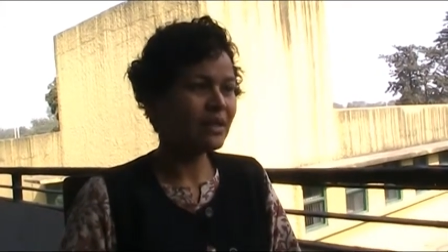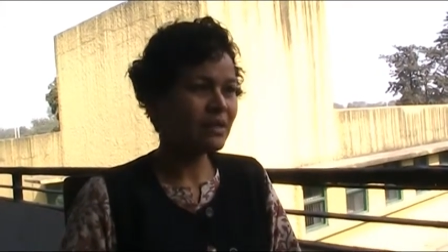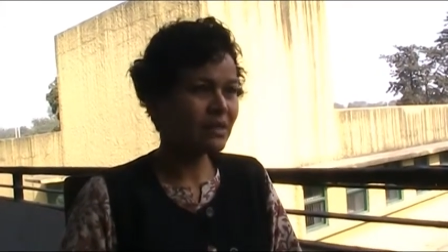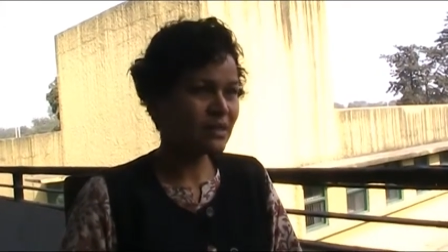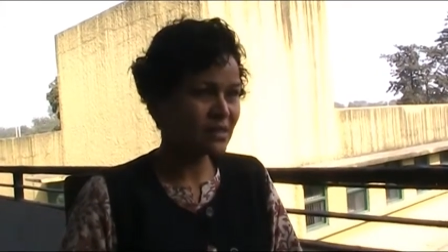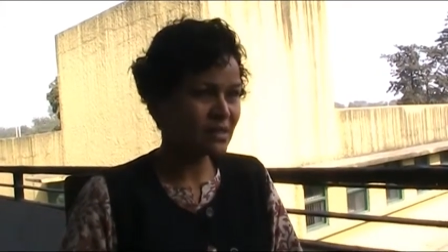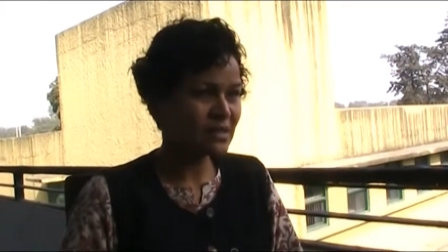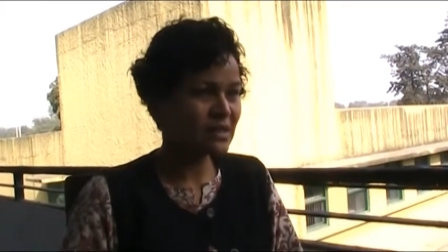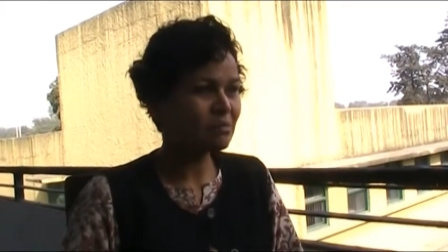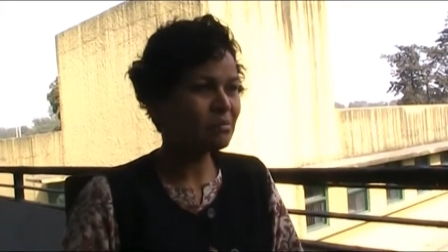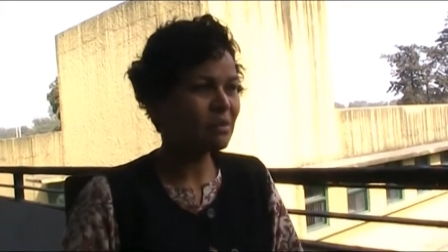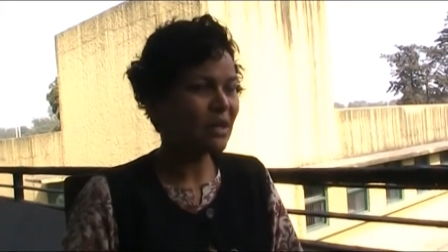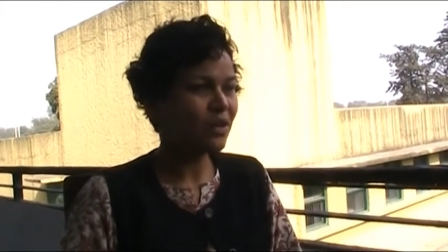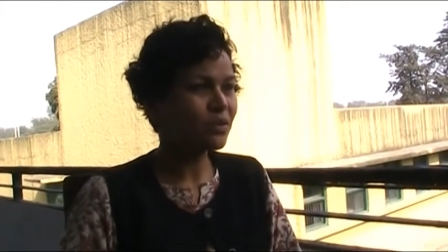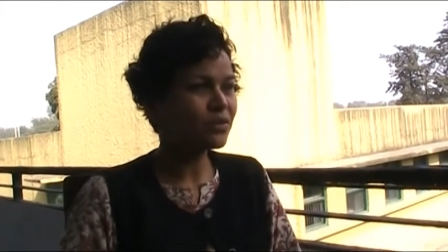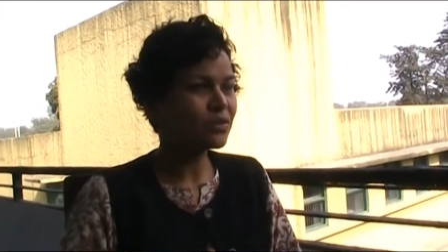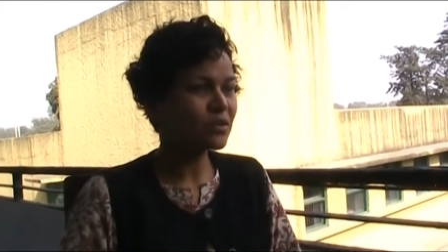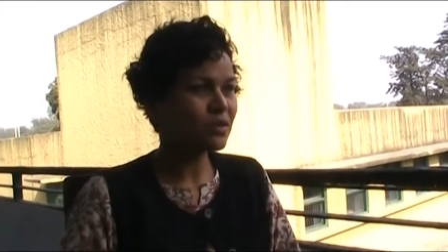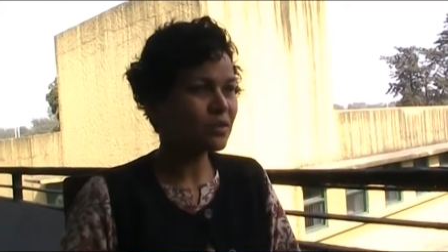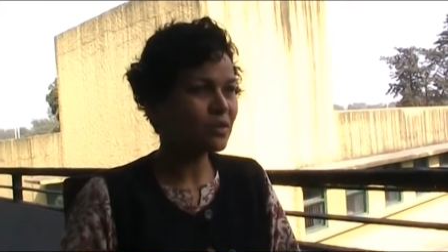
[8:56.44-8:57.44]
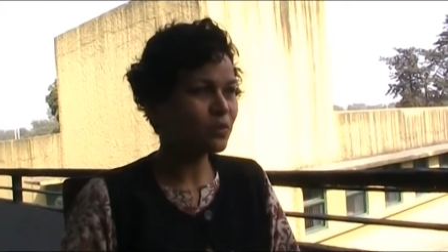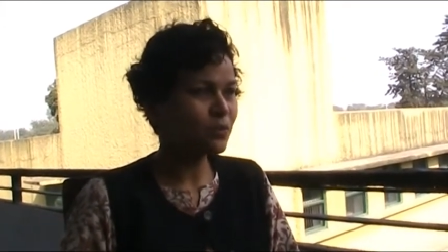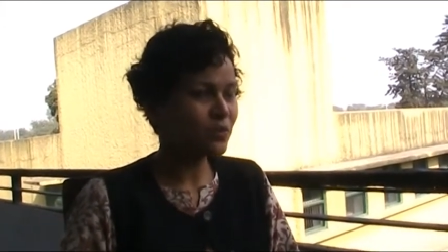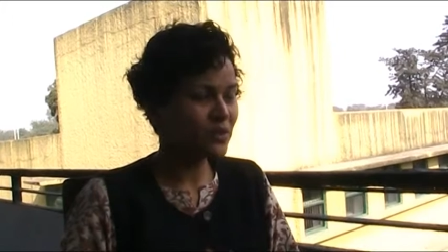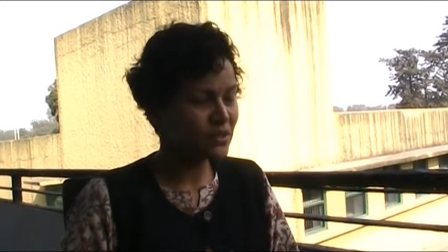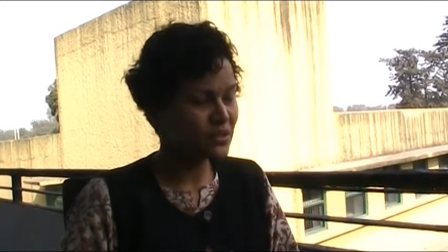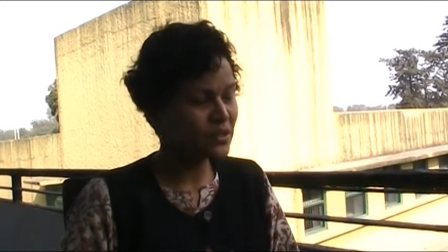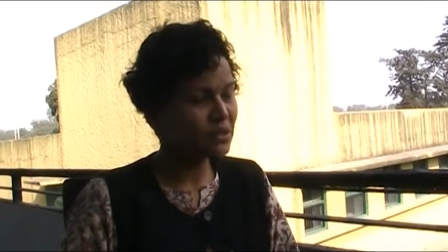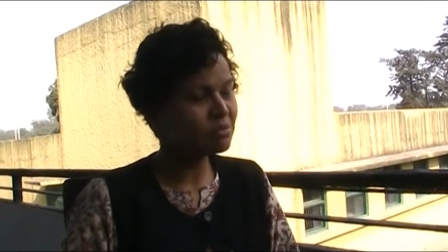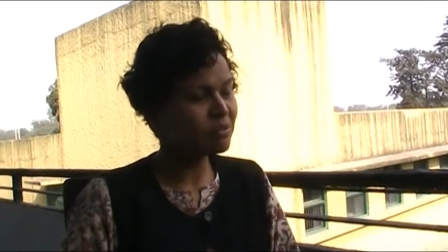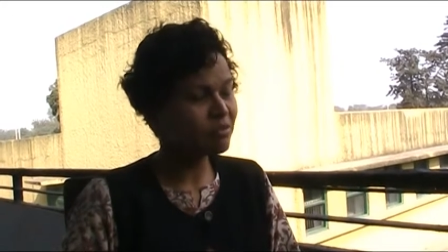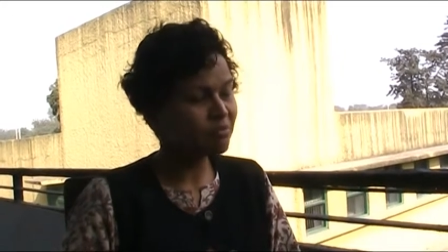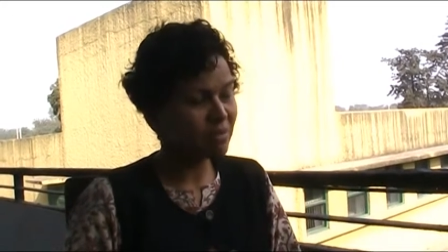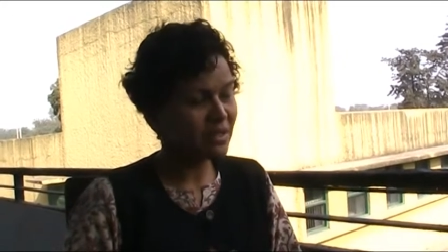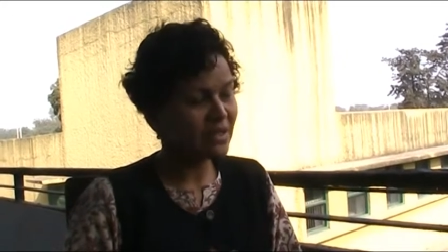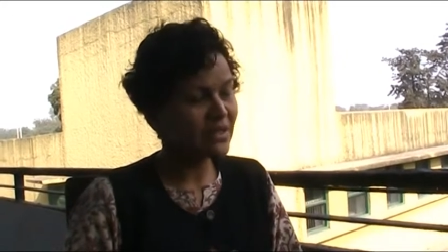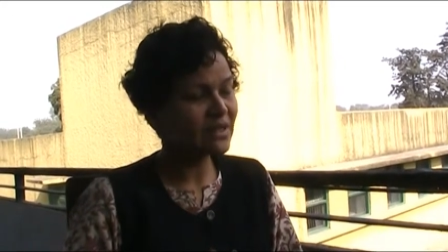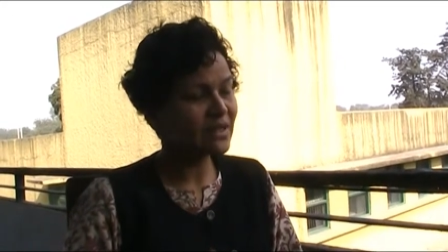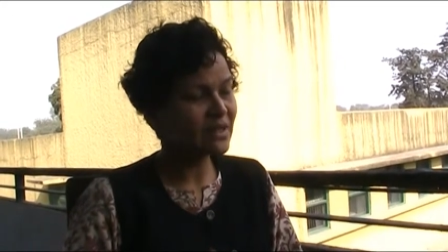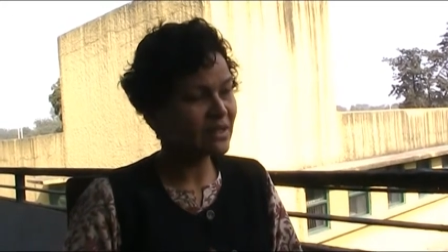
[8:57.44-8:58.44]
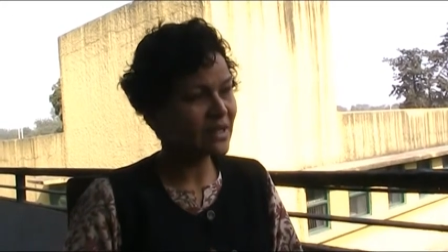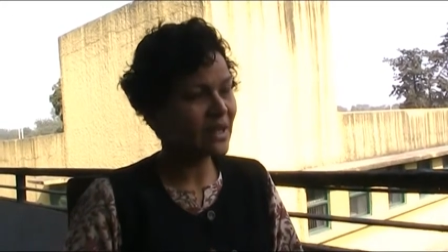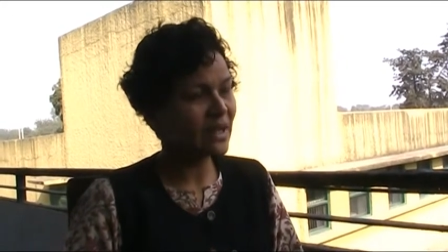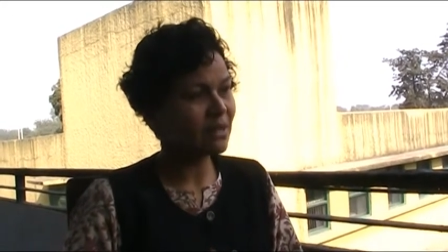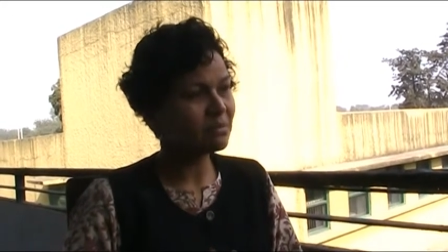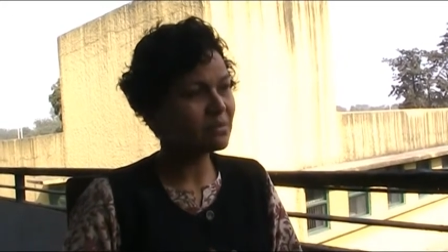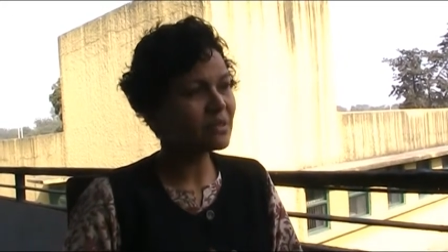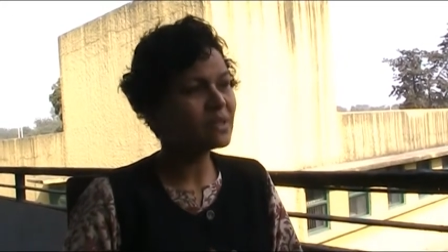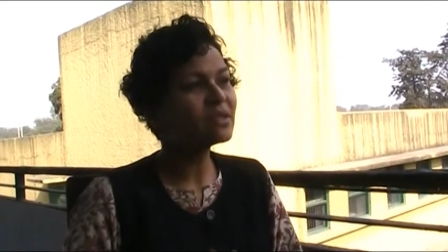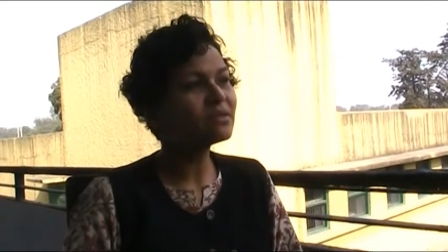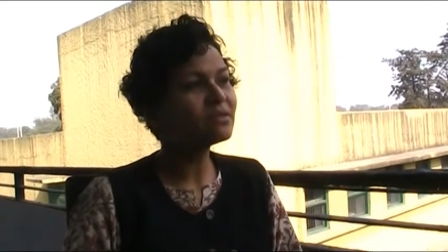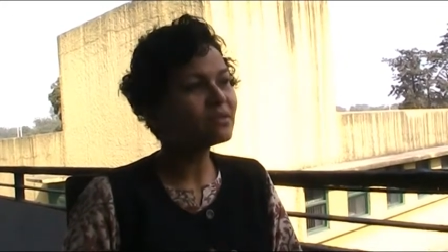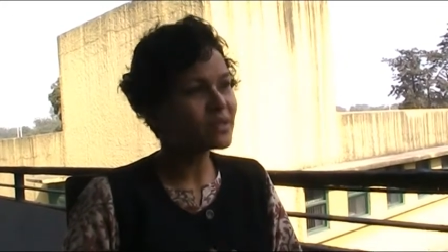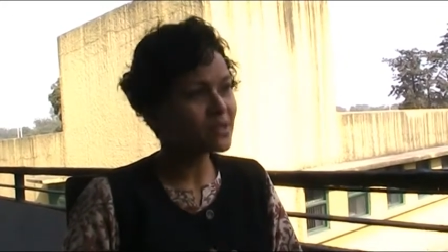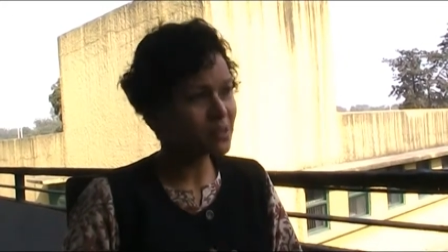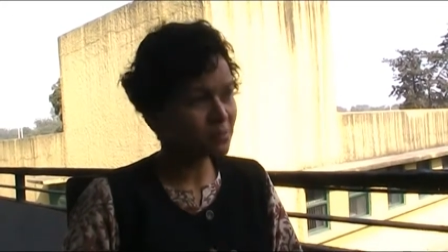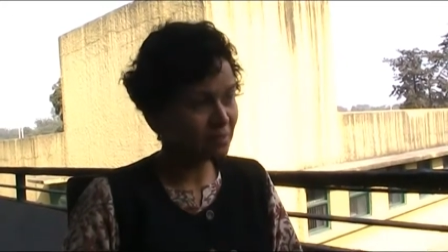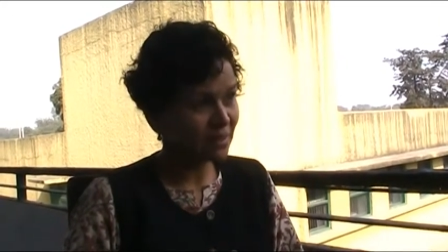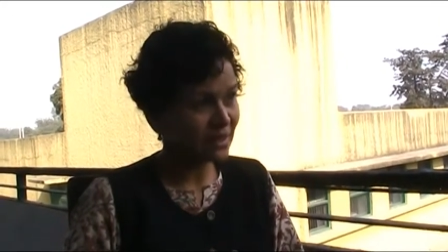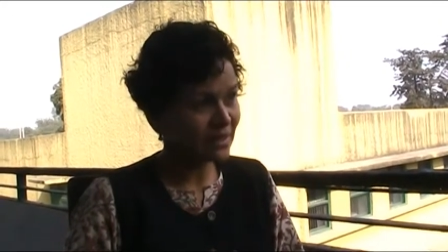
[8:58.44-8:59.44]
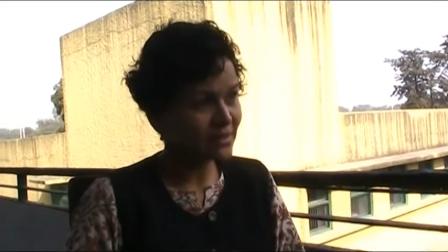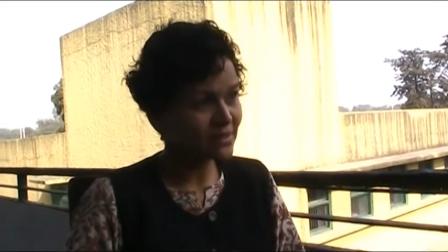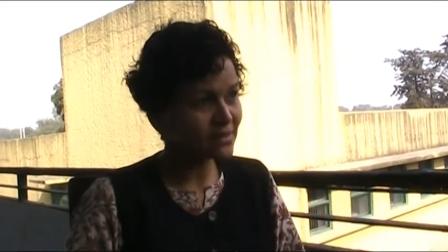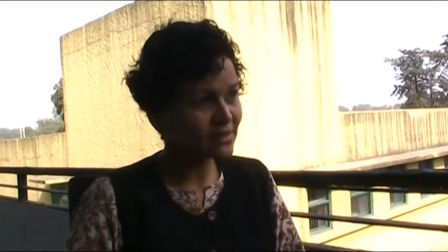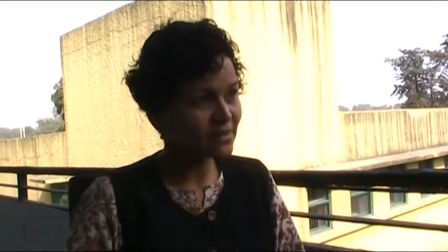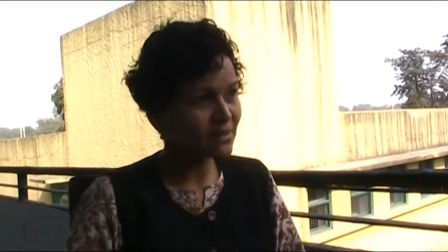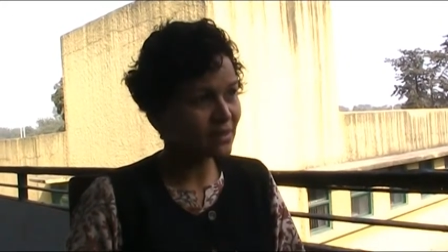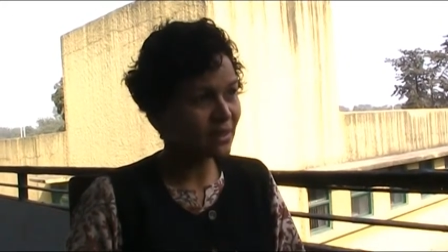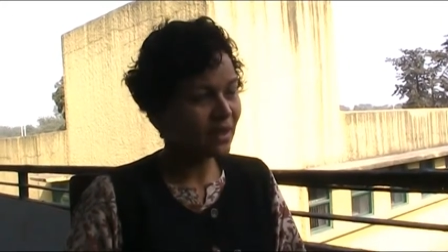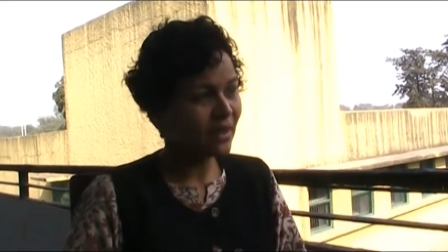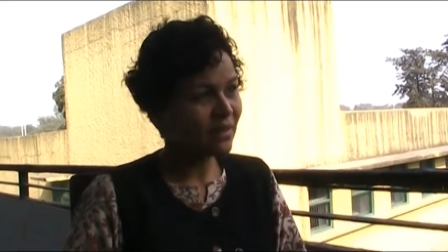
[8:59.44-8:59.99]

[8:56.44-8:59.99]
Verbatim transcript: This is about the wisdom of building a dam in the first place.